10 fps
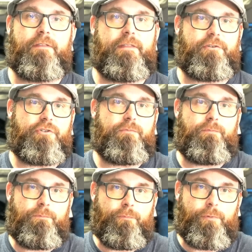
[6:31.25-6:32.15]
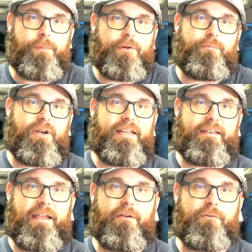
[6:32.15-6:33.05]
that should pretty much break it
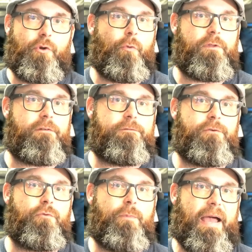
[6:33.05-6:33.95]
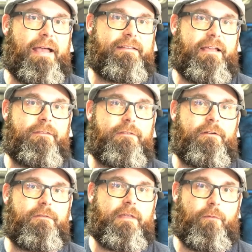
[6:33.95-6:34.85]
down to only a few bags out
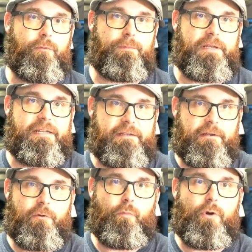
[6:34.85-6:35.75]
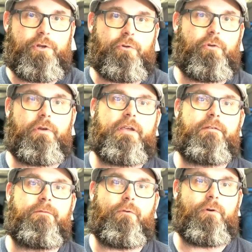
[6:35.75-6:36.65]
there that would be what you're looking
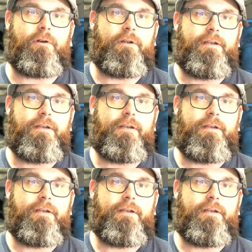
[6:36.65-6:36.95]
for.